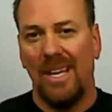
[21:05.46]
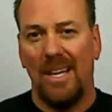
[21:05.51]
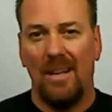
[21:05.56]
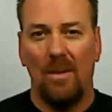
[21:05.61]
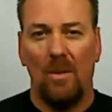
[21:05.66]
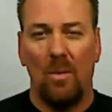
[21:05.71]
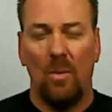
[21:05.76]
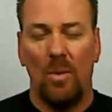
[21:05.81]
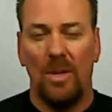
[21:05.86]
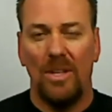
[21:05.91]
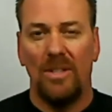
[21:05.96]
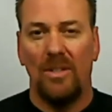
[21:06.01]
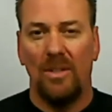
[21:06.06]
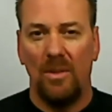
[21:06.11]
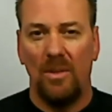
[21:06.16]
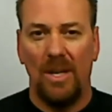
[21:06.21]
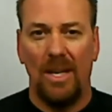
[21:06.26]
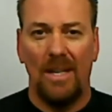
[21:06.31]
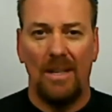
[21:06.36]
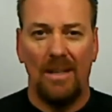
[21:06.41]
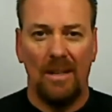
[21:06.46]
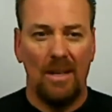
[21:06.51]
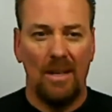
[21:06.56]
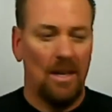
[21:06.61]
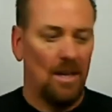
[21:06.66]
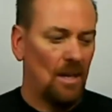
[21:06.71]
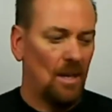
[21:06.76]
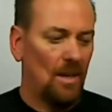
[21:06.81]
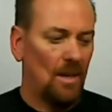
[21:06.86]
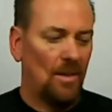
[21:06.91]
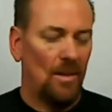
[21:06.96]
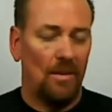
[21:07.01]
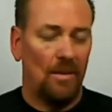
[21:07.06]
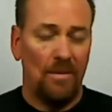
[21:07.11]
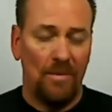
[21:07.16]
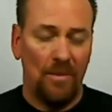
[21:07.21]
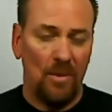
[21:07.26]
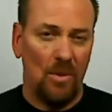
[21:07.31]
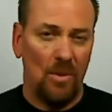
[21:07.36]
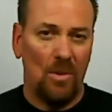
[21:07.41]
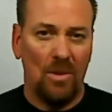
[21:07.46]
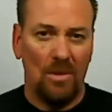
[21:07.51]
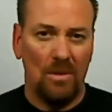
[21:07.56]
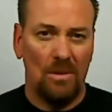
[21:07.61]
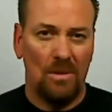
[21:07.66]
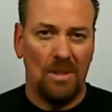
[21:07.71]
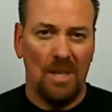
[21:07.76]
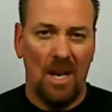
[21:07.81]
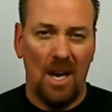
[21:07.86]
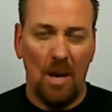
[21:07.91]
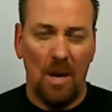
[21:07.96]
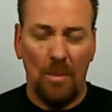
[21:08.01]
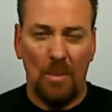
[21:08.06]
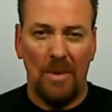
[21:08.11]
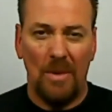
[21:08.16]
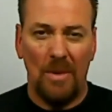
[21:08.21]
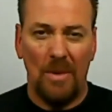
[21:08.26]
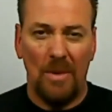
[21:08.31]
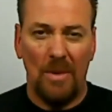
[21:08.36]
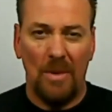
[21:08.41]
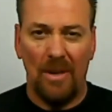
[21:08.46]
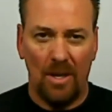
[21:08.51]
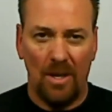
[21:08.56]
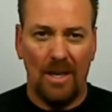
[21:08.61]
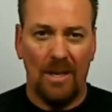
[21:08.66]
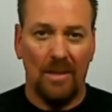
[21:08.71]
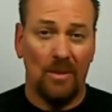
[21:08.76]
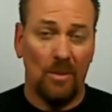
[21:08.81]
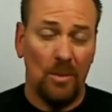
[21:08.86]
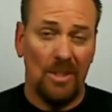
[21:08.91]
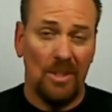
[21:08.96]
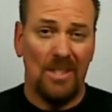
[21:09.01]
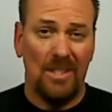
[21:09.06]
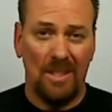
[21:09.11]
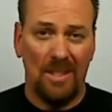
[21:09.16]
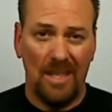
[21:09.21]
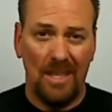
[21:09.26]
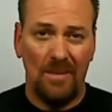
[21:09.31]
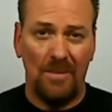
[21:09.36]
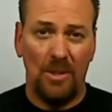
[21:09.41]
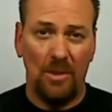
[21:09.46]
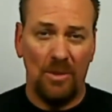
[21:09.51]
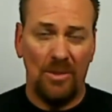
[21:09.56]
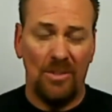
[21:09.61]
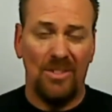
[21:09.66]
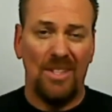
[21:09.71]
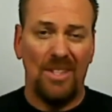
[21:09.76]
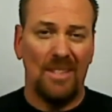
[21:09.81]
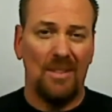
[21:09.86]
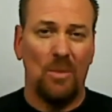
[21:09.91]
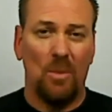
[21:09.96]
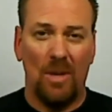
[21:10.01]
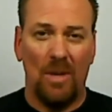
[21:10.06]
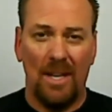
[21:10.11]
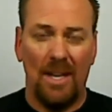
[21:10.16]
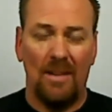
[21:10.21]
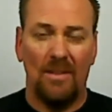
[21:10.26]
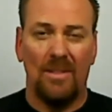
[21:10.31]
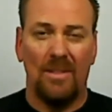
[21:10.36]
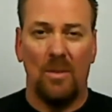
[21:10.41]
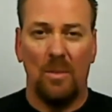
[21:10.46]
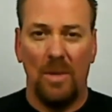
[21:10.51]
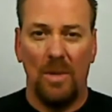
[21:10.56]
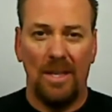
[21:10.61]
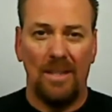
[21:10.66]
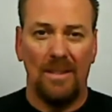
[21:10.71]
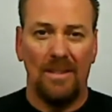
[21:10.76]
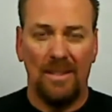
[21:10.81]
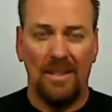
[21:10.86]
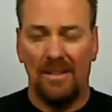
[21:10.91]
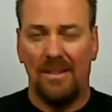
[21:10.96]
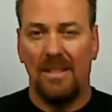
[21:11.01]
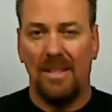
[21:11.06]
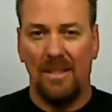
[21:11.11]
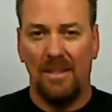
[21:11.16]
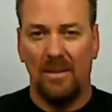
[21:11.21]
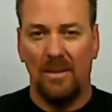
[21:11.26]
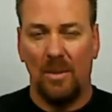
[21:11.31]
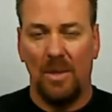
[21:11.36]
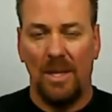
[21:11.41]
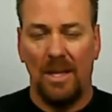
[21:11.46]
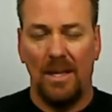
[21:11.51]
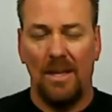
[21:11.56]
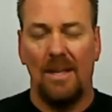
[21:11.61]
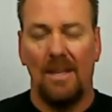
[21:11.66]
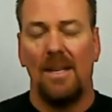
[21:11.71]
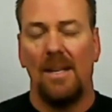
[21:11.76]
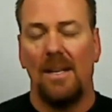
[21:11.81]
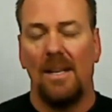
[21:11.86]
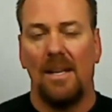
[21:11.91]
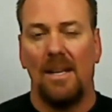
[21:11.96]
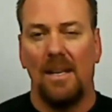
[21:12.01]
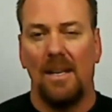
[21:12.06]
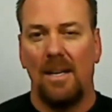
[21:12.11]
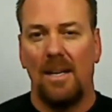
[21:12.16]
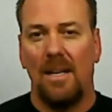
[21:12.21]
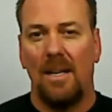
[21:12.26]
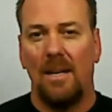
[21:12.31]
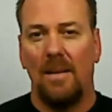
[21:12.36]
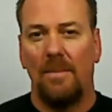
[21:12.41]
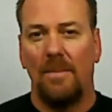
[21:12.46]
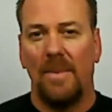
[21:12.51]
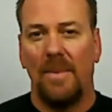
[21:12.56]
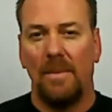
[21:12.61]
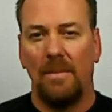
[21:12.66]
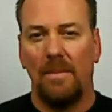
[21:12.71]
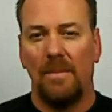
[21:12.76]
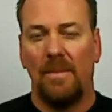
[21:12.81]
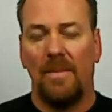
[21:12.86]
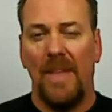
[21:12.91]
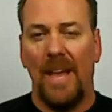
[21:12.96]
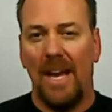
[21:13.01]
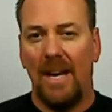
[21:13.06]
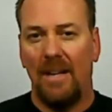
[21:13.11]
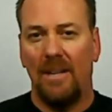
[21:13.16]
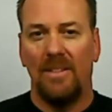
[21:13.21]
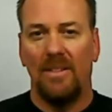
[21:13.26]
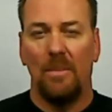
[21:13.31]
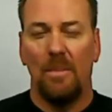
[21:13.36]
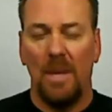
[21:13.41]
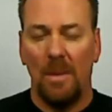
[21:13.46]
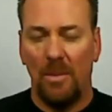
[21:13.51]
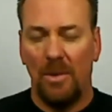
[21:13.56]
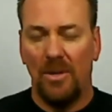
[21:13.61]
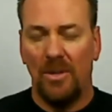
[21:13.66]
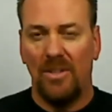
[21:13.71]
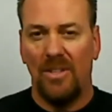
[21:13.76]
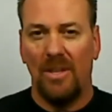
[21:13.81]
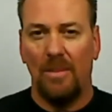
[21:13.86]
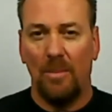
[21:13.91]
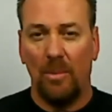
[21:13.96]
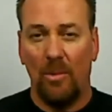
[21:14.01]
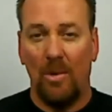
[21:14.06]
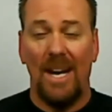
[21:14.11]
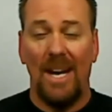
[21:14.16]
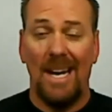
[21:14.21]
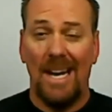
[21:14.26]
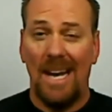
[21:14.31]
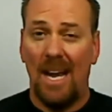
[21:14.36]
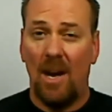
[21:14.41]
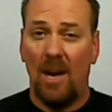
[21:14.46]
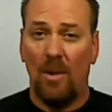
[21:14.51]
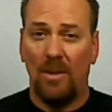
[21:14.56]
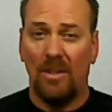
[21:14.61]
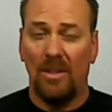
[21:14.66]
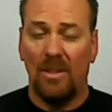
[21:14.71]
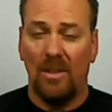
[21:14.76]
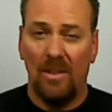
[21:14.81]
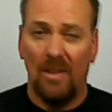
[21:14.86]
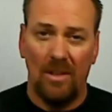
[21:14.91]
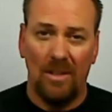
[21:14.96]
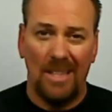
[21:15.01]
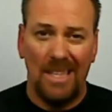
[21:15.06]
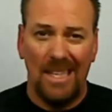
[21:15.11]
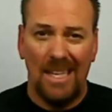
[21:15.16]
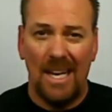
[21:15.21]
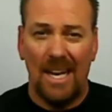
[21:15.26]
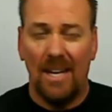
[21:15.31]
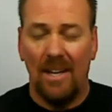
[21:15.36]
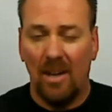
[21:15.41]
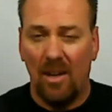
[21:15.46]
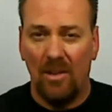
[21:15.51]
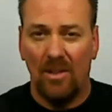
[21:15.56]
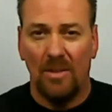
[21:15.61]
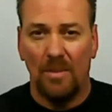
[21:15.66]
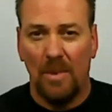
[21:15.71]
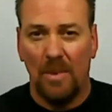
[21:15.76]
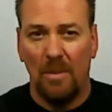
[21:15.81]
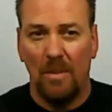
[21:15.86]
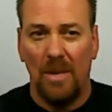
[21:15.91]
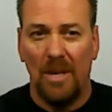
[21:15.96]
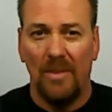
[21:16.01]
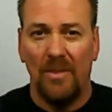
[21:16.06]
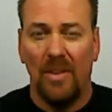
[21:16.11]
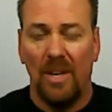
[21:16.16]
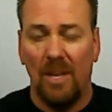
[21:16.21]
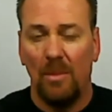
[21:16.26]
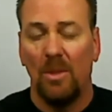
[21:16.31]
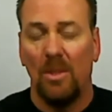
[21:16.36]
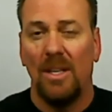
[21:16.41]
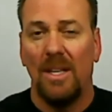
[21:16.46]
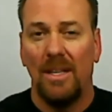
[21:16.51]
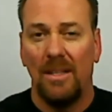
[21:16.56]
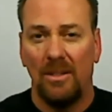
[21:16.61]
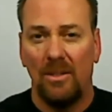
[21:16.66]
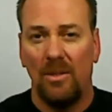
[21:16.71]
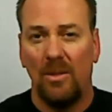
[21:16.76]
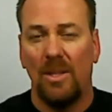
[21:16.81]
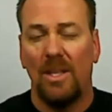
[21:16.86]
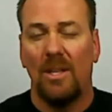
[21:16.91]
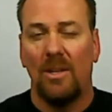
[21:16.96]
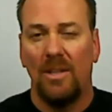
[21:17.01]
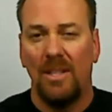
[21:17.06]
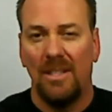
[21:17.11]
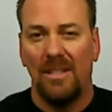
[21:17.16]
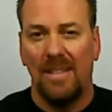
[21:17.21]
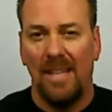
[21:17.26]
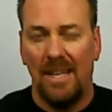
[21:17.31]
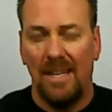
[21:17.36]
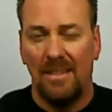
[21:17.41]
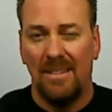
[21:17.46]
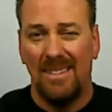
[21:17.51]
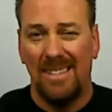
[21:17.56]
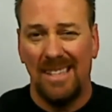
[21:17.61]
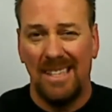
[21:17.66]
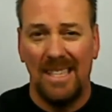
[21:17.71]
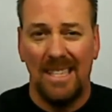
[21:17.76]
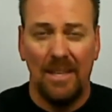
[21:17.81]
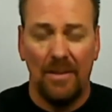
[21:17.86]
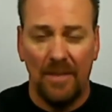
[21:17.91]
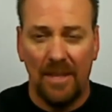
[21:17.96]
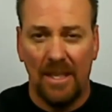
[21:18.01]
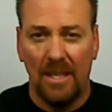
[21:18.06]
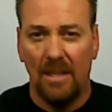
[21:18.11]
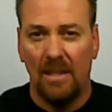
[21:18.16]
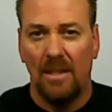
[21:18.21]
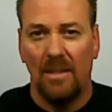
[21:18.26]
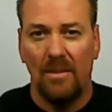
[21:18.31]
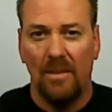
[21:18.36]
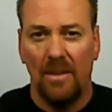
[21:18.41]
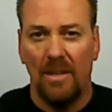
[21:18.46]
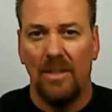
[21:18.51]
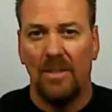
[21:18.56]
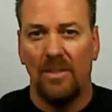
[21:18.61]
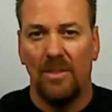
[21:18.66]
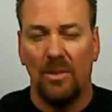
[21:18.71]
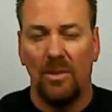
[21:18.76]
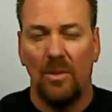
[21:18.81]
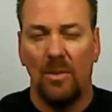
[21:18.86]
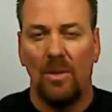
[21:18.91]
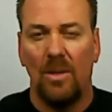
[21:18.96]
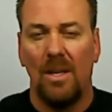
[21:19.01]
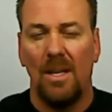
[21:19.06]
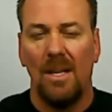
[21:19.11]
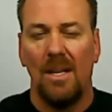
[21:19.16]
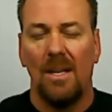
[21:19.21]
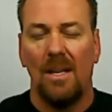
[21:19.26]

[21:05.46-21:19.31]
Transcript: that wish to get the full complement of workouts, which gives you 6 workouts a week, 6 days a week, that is a membership. Right now it's currently $9 per month, and I'm looking to increase that significantly very soon